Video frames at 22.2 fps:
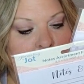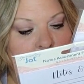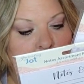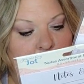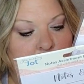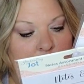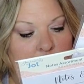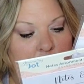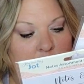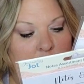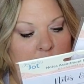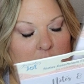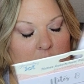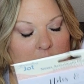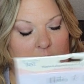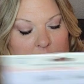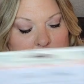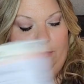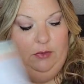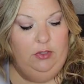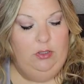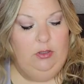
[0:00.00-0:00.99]
Then there,
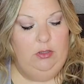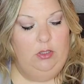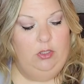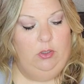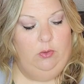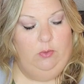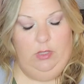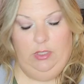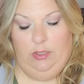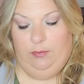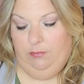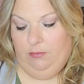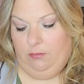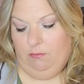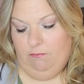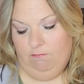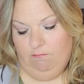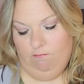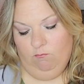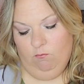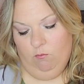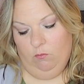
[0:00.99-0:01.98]
it, you know what,
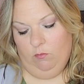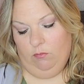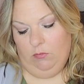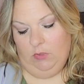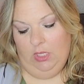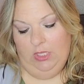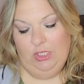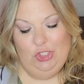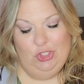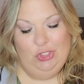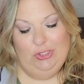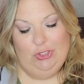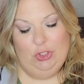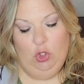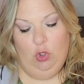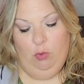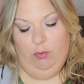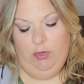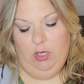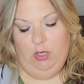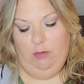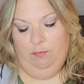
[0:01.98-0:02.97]
let's just
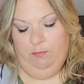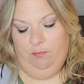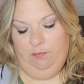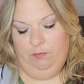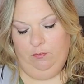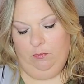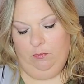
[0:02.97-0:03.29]
open them.